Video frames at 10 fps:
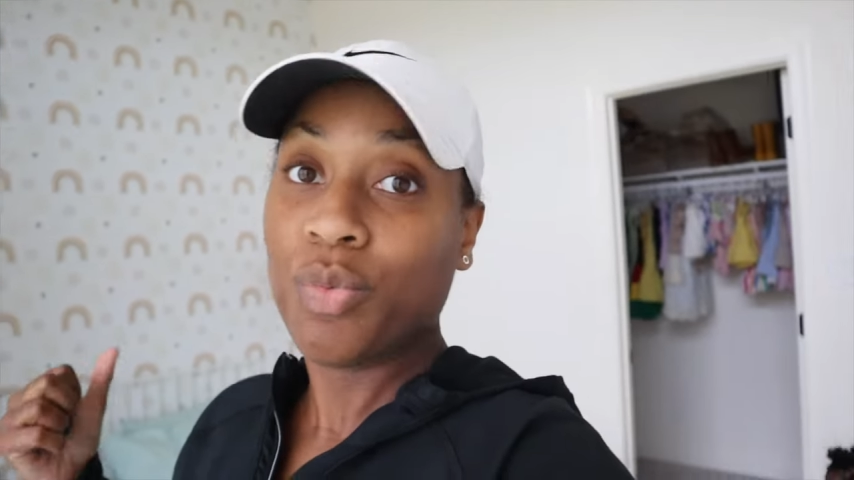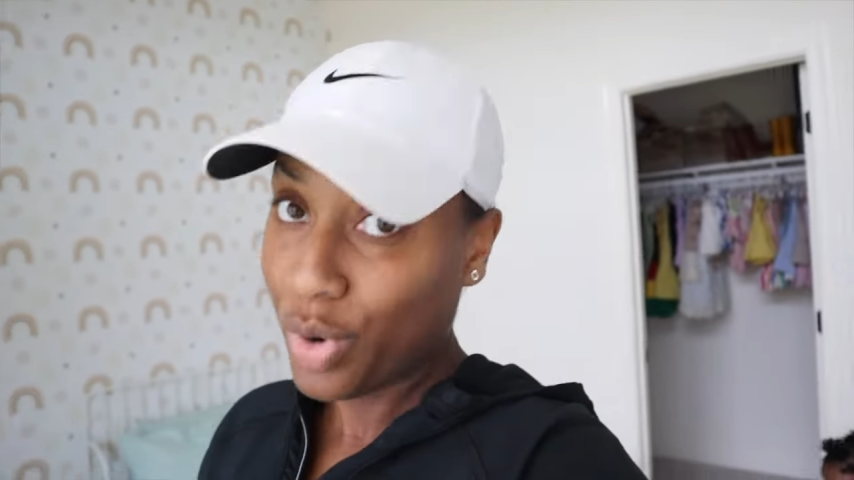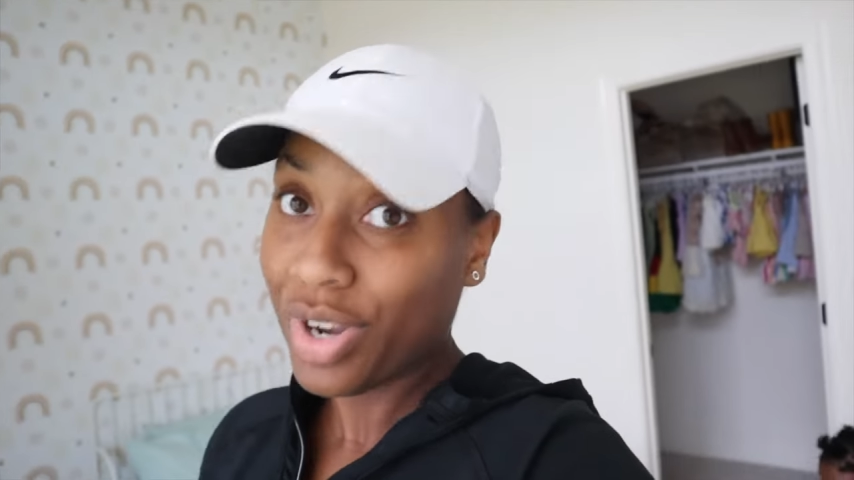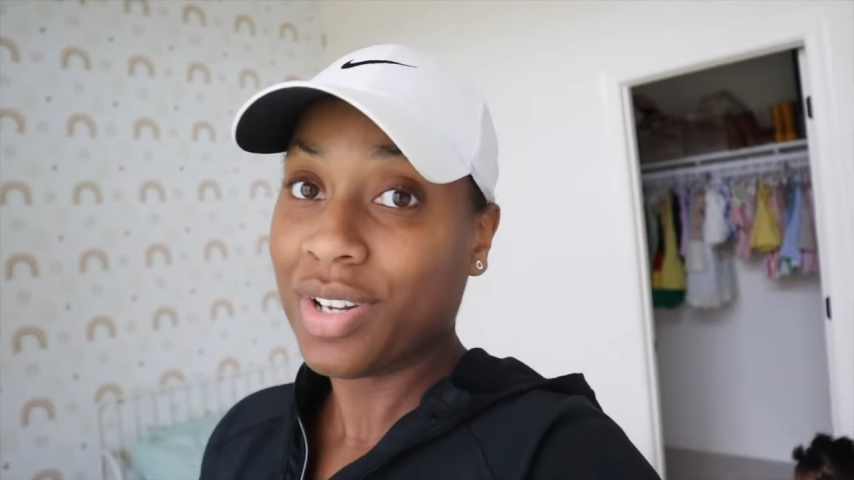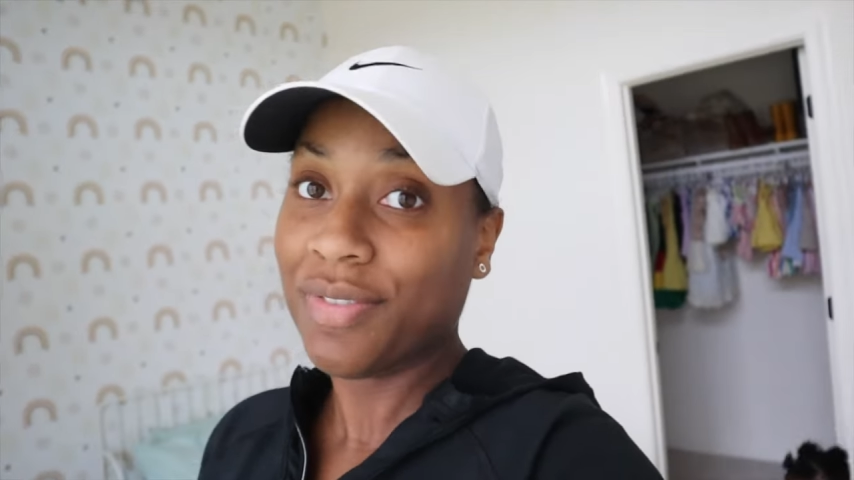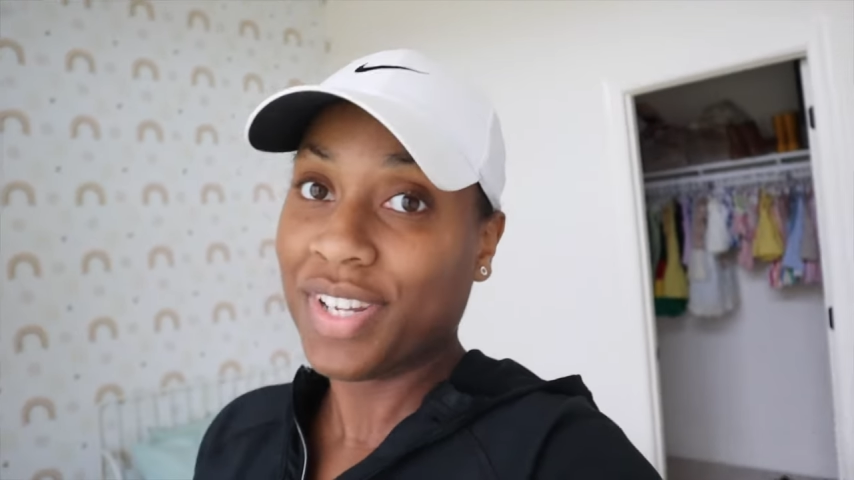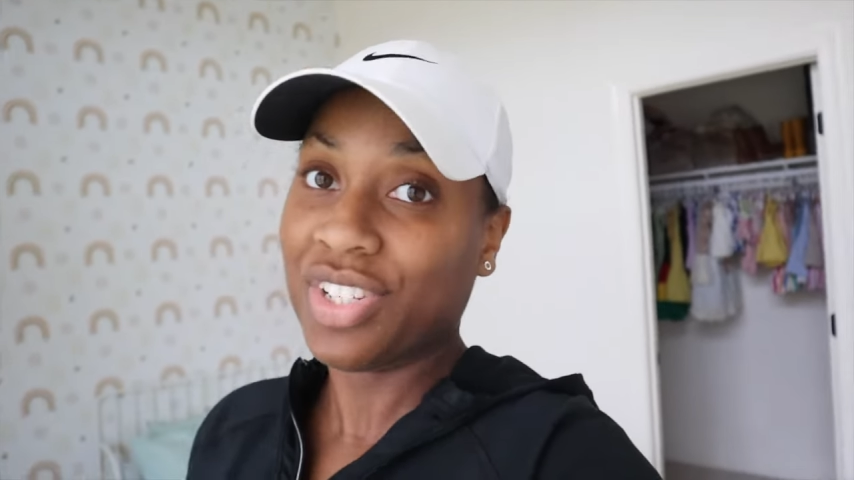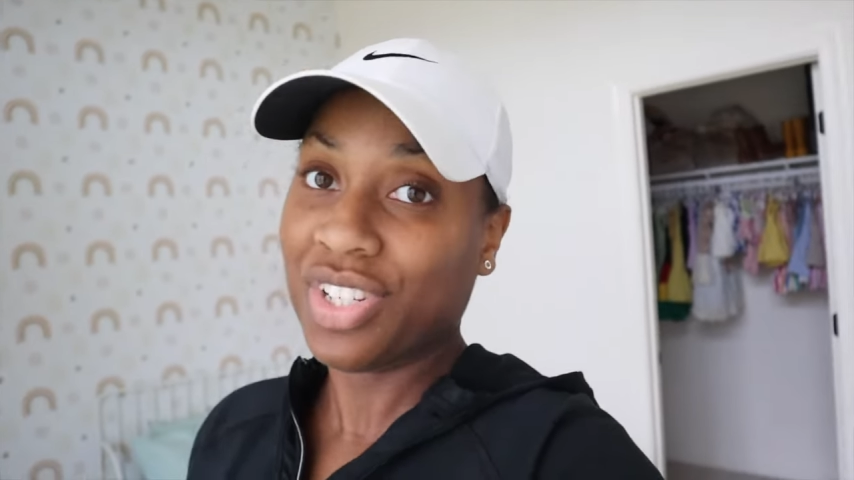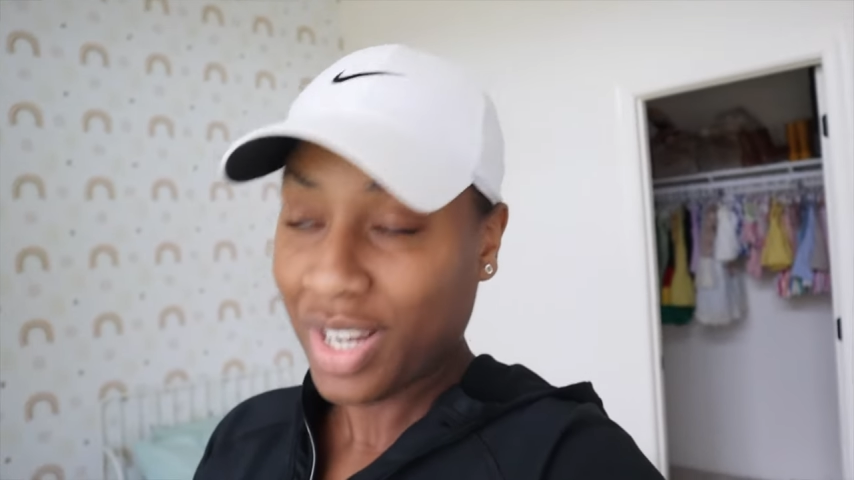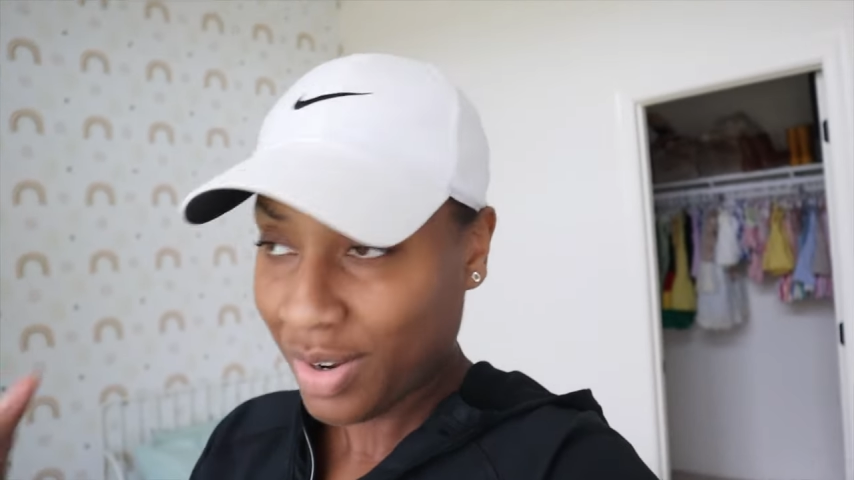We're gonna
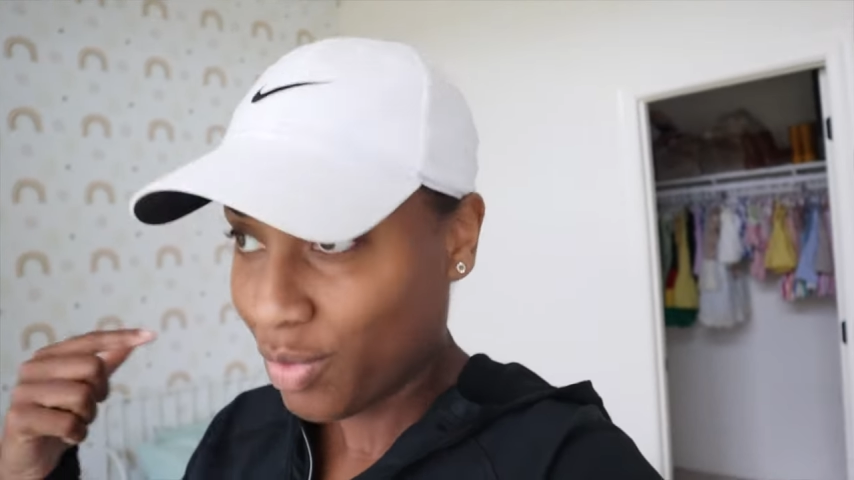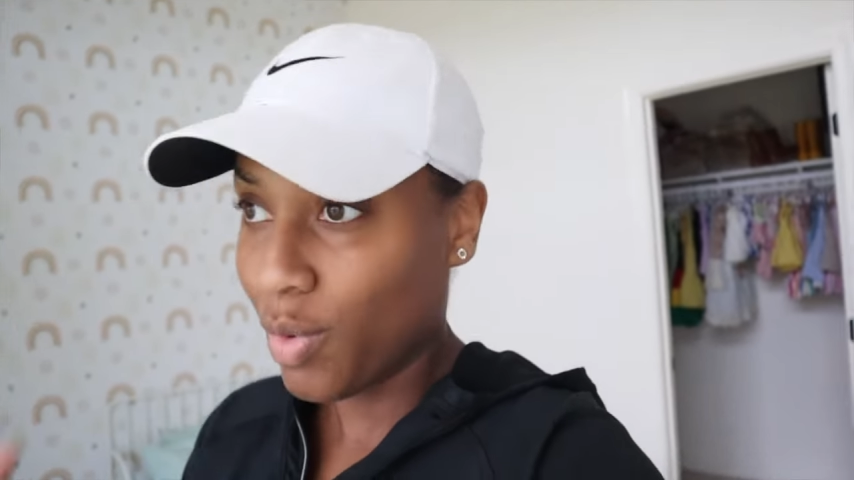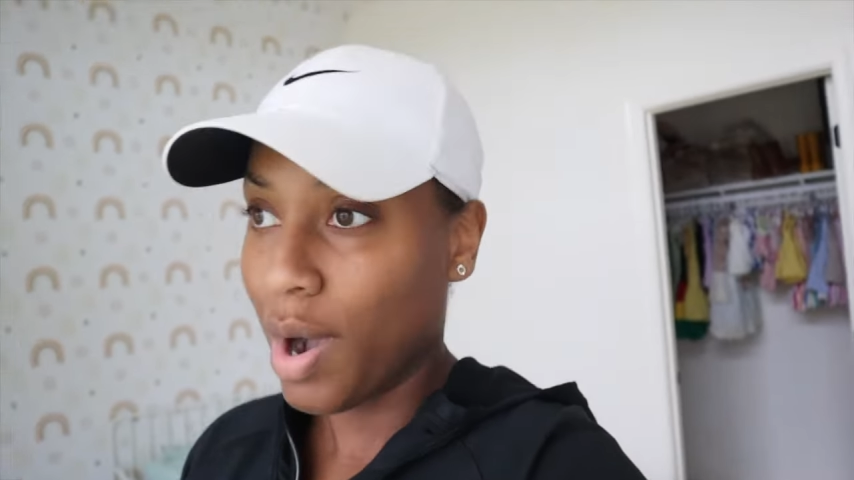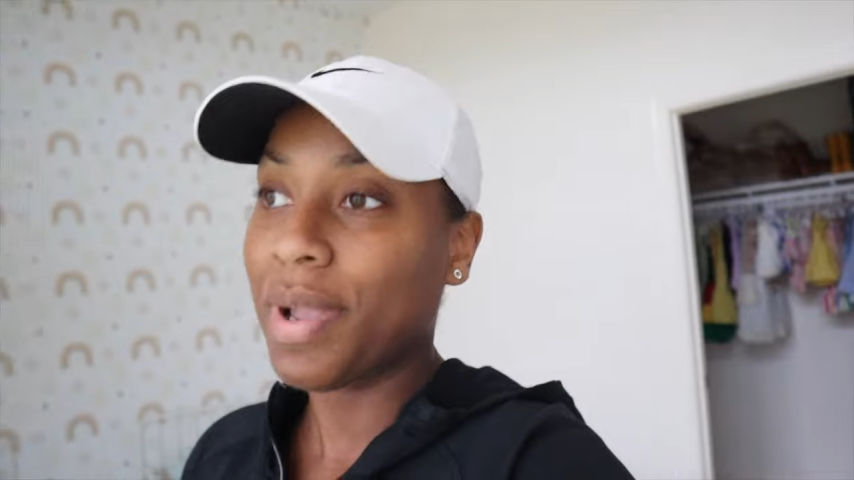finish it while